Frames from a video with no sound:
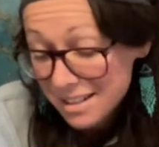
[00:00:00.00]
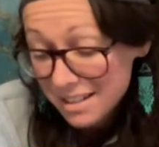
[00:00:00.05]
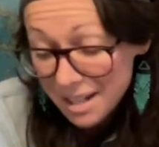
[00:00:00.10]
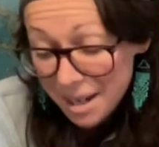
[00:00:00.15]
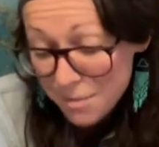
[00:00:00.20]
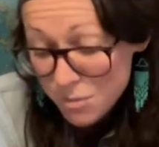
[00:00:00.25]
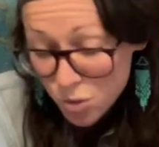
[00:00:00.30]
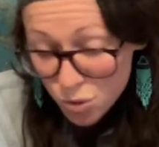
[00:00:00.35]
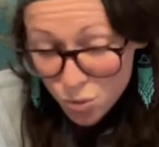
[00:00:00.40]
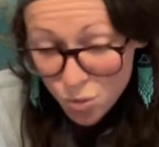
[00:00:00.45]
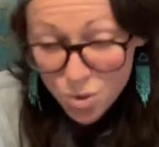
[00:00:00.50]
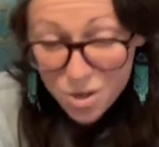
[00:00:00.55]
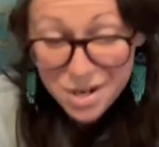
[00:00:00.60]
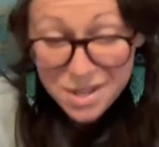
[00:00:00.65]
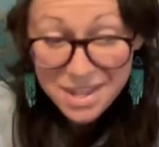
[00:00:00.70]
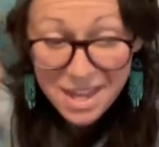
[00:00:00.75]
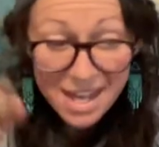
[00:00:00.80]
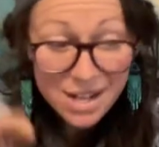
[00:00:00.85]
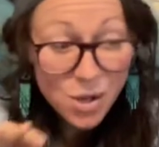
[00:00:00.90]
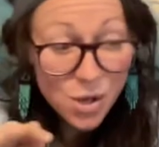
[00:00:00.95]
I'm sure
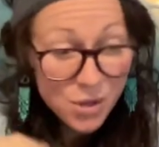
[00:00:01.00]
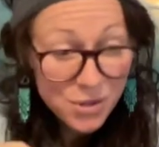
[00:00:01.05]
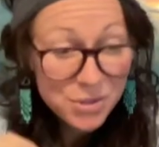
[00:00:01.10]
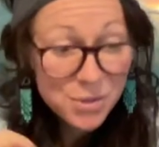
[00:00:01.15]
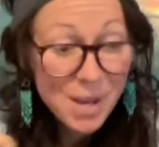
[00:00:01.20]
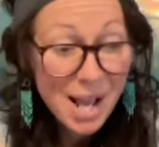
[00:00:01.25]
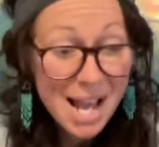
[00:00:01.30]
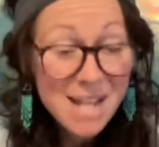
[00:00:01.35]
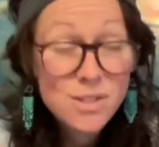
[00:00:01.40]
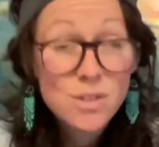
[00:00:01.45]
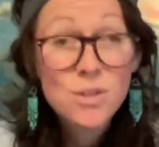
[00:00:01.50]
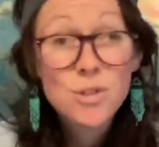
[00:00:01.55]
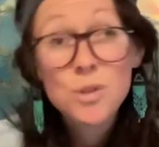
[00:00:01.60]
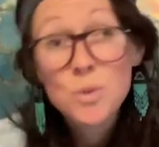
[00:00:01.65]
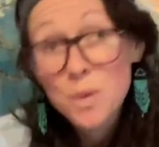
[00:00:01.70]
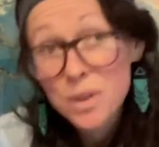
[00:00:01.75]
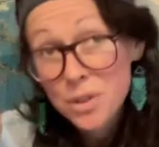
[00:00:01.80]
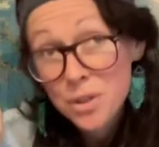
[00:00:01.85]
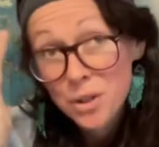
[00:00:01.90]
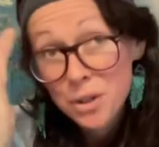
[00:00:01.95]
that also has to do
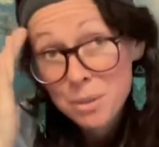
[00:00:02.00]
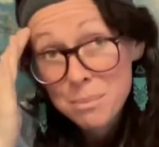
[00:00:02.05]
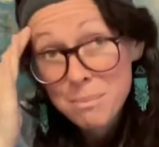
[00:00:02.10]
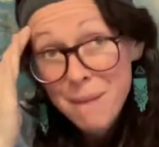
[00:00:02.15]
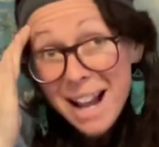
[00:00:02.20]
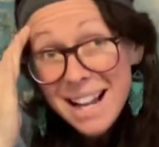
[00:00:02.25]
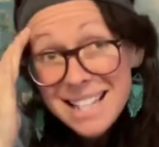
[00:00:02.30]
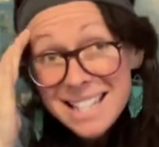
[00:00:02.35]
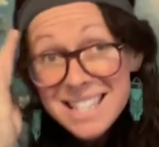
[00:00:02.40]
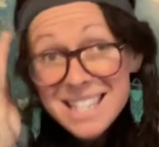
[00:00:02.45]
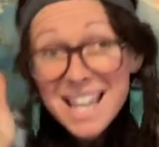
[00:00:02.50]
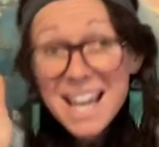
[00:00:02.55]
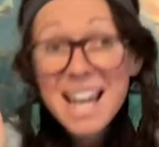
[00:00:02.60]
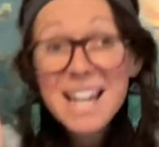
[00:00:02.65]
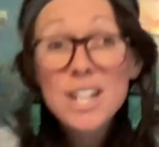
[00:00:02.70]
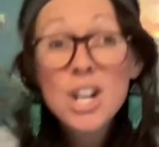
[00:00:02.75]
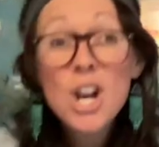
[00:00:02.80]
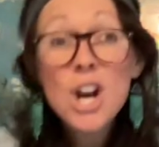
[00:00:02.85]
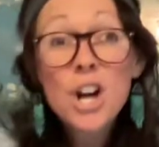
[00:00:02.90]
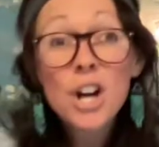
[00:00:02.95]
with her
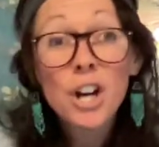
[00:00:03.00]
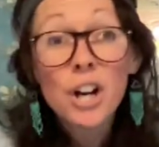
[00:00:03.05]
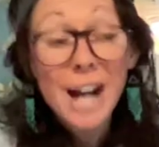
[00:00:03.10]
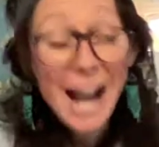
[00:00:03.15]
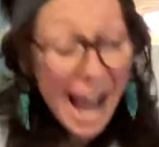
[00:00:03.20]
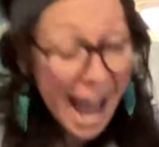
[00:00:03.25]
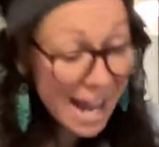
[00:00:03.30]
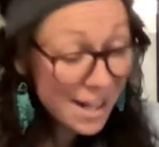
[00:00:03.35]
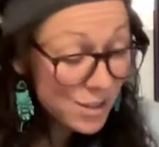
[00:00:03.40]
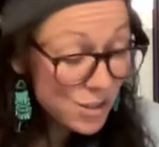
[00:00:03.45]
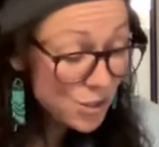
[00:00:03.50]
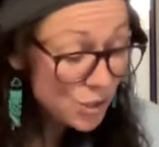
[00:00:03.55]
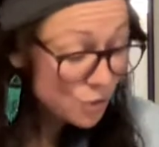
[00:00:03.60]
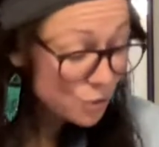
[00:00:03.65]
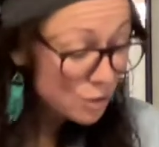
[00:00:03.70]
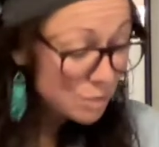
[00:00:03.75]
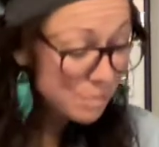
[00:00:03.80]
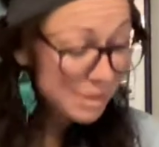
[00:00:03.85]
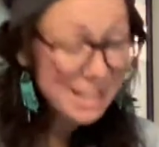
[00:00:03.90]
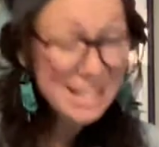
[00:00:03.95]
mindset, her
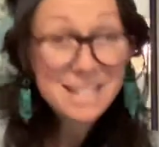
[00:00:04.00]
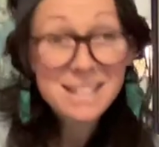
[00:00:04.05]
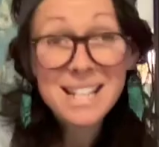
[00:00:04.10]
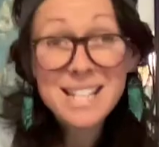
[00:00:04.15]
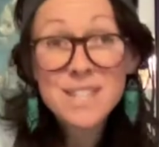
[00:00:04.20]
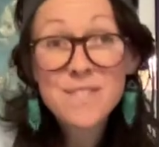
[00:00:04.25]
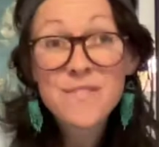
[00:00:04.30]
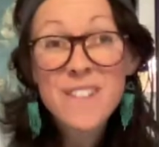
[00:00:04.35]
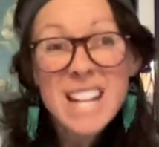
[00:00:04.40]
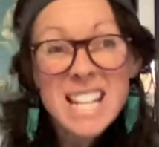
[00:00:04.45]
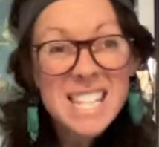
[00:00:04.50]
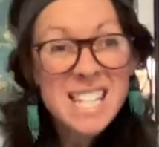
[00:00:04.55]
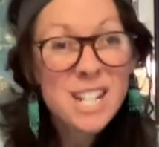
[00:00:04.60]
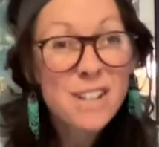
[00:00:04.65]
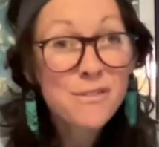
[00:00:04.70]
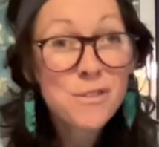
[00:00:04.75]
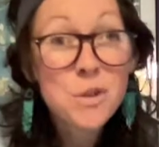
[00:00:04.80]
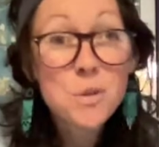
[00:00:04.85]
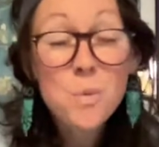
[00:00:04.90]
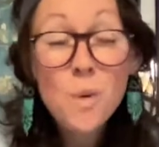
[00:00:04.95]
attitude, because let's face it,
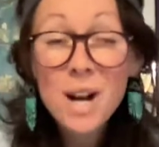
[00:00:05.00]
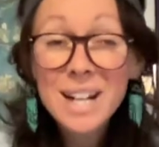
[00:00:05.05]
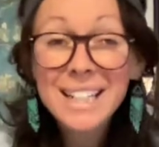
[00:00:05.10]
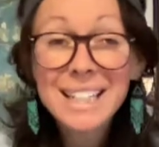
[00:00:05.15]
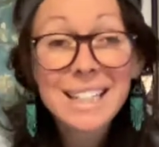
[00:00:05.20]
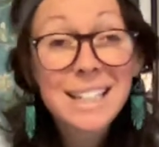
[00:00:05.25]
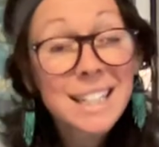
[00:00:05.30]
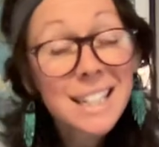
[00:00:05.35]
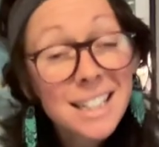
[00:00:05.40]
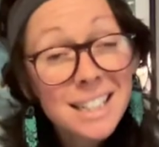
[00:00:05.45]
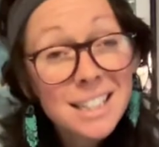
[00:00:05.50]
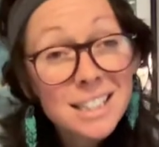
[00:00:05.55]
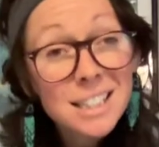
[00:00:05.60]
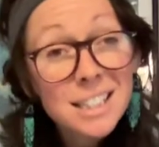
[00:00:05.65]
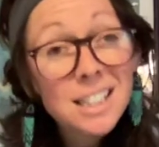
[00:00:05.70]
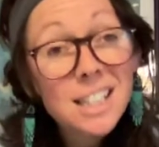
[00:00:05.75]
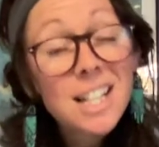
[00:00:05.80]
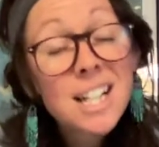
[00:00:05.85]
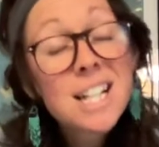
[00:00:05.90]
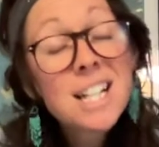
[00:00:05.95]
if you want to
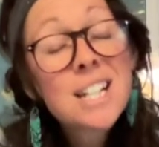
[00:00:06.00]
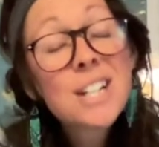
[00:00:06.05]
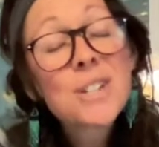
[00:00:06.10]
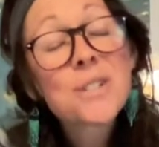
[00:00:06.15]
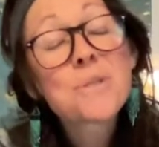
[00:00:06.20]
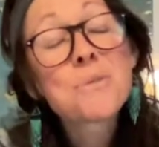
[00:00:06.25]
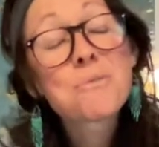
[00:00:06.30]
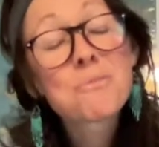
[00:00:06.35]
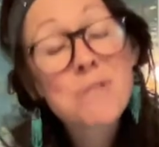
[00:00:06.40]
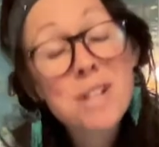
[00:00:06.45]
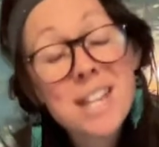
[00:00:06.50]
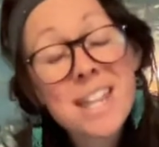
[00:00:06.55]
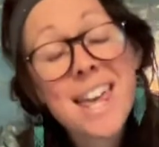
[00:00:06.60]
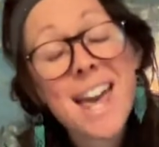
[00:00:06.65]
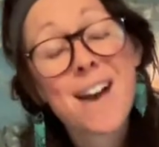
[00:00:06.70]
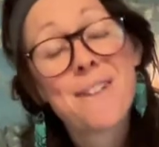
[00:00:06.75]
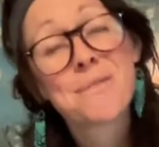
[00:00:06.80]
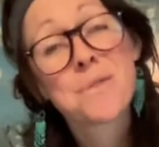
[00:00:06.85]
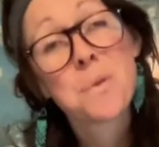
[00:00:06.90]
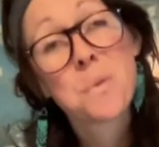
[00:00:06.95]
heal, you really
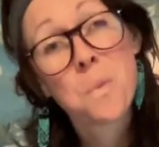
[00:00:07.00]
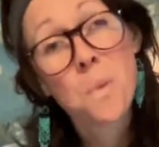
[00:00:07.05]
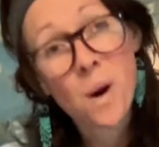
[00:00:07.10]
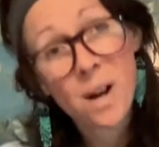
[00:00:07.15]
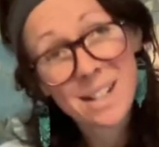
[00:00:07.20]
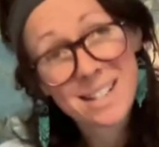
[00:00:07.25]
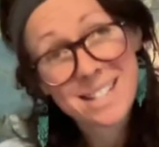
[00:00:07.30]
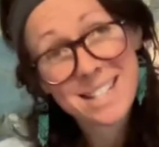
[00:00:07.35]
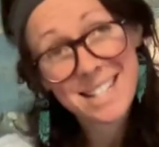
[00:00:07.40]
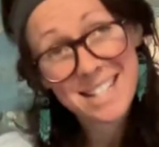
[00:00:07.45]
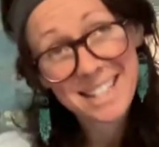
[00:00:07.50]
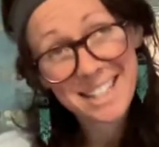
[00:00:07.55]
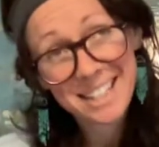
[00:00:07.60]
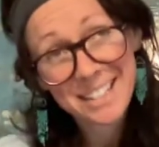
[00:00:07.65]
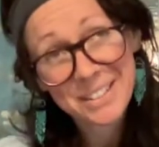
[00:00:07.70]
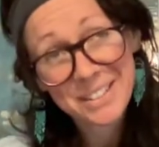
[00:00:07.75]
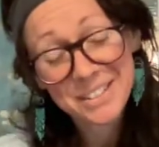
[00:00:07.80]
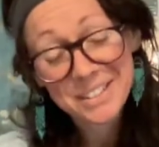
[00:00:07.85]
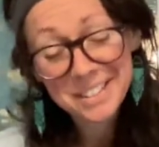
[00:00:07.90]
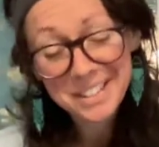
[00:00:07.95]
have to want to
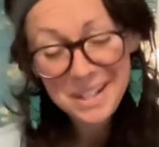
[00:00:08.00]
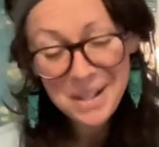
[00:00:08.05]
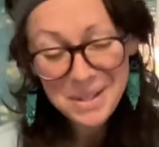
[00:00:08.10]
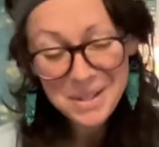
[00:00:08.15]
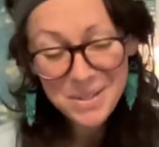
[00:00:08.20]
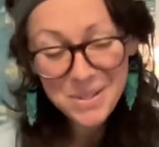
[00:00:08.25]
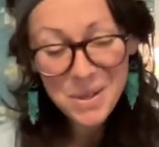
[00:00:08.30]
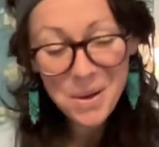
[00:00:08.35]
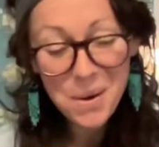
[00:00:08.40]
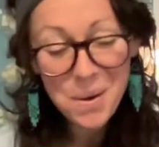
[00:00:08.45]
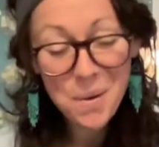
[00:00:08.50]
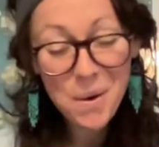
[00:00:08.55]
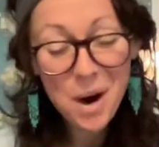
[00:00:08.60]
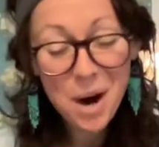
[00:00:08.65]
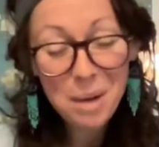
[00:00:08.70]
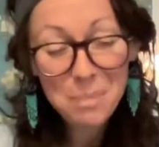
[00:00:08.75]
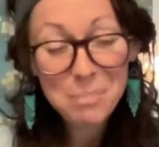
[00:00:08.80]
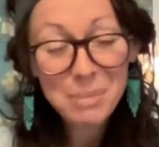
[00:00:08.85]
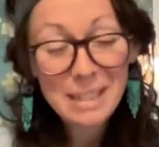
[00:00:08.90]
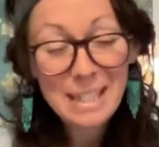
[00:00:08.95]
heal. So
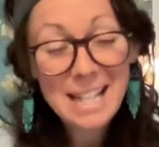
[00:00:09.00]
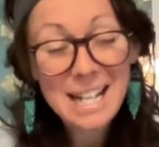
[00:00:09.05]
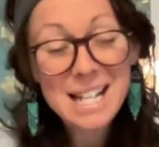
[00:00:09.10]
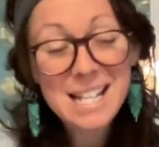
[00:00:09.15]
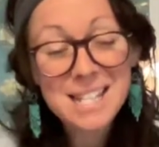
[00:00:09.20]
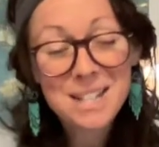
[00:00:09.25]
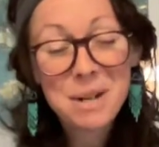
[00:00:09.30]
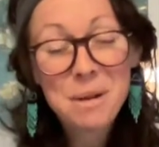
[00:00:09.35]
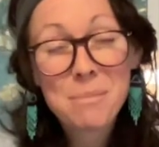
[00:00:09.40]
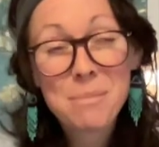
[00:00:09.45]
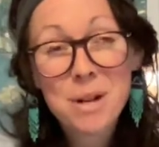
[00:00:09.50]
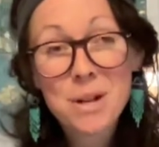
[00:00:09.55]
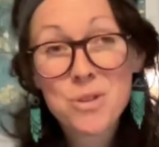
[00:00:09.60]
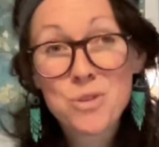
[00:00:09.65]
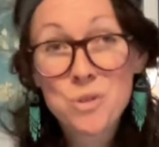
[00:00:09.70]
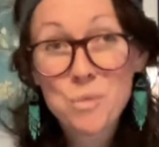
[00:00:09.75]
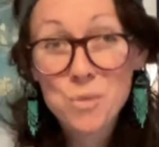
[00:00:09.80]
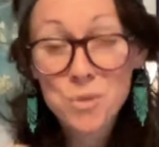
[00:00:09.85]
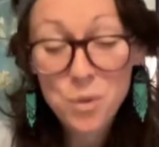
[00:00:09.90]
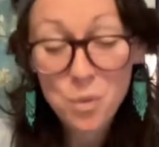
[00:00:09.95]
our plants and our
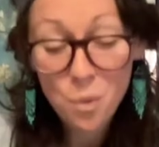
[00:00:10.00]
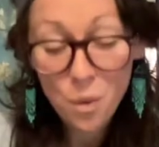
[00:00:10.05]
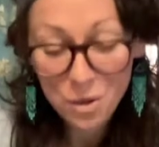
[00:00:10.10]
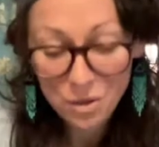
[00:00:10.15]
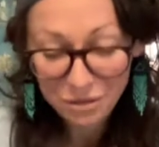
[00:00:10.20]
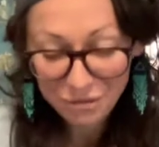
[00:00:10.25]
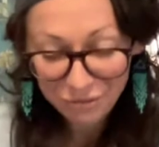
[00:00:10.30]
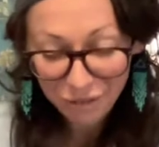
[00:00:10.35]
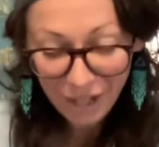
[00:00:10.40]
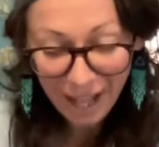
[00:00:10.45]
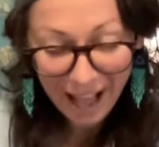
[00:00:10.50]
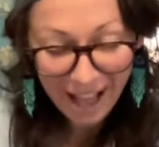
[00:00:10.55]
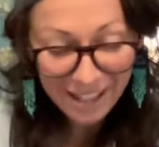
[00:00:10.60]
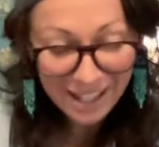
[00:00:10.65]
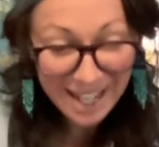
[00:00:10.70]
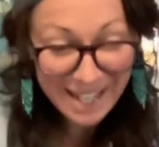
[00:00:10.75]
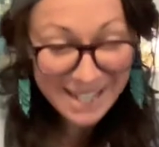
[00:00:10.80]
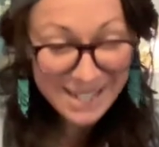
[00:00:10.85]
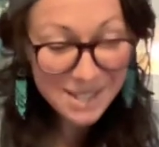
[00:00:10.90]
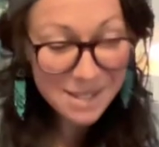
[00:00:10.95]
mushrooms are wonderful
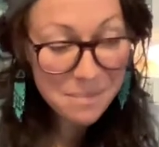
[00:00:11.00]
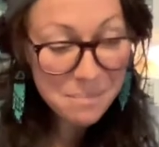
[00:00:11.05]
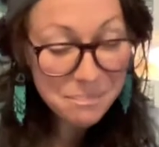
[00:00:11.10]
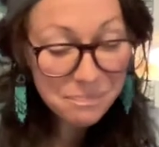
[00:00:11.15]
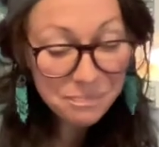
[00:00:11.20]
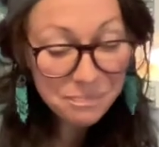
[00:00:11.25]
allies.